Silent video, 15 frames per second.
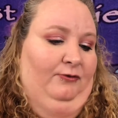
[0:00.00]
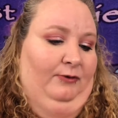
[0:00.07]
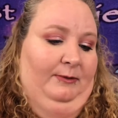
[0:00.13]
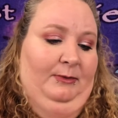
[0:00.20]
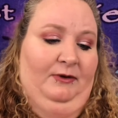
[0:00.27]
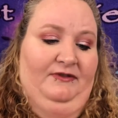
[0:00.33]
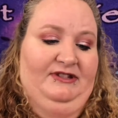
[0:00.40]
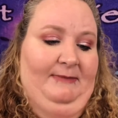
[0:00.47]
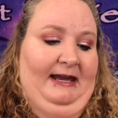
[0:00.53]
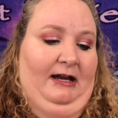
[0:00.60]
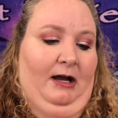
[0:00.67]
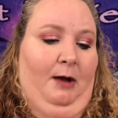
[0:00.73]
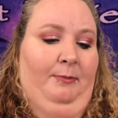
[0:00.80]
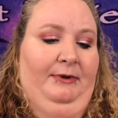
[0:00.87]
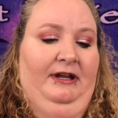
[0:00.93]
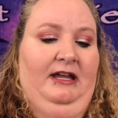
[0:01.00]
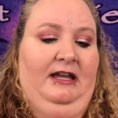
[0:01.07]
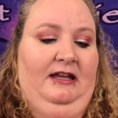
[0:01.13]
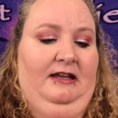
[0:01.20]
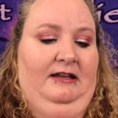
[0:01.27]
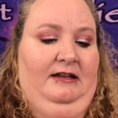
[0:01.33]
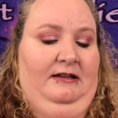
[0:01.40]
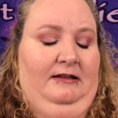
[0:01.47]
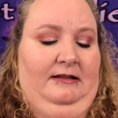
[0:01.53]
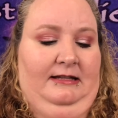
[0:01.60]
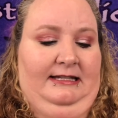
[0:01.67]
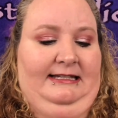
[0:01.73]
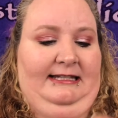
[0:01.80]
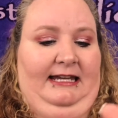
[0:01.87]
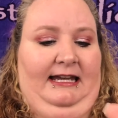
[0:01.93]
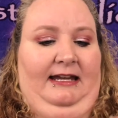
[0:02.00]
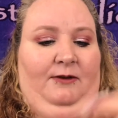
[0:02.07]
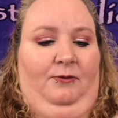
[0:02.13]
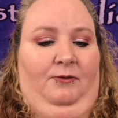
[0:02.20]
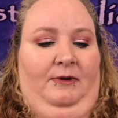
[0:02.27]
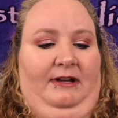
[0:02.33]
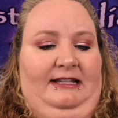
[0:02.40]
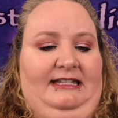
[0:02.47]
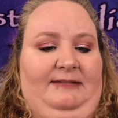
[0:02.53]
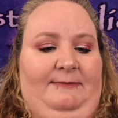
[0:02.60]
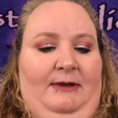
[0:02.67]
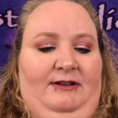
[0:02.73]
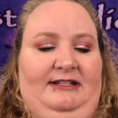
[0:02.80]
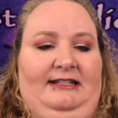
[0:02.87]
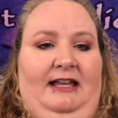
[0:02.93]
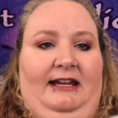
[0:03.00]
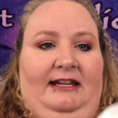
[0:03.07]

removes makeup. Let's see what it smells